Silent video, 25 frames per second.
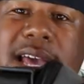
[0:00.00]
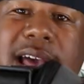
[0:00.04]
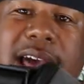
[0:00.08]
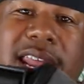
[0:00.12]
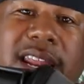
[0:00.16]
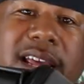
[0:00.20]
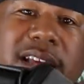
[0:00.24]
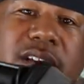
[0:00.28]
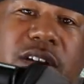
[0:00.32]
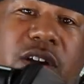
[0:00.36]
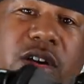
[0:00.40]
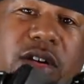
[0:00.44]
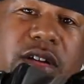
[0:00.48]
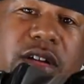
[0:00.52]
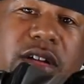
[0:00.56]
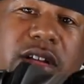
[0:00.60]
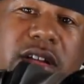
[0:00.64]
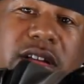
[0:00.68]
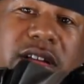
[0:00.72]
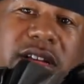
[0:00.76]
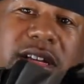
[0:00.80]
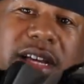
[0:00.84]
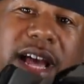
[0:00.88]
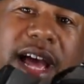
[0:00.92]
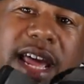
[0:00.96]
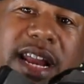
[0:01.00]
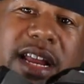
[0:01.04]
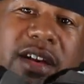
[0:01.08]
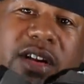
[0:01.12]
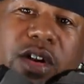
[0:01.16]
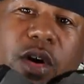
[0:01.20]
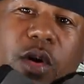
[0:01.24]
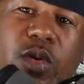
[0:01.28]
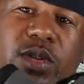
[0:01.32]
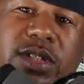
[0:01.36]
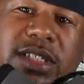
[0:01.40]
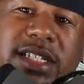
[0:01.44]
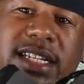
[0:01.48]
Kind of, kind of
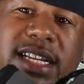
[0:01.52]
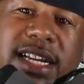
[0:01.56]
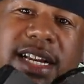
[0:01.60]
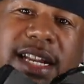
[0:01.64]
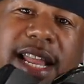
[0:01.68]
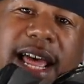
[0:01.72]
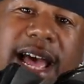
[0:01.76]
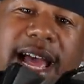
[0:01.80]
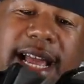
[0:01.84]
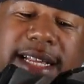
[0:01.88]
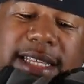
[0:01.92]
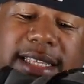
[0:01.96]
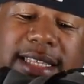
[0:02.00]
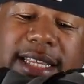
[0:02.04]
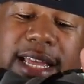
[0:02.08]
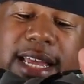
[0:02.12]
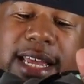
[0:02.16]
goes in there like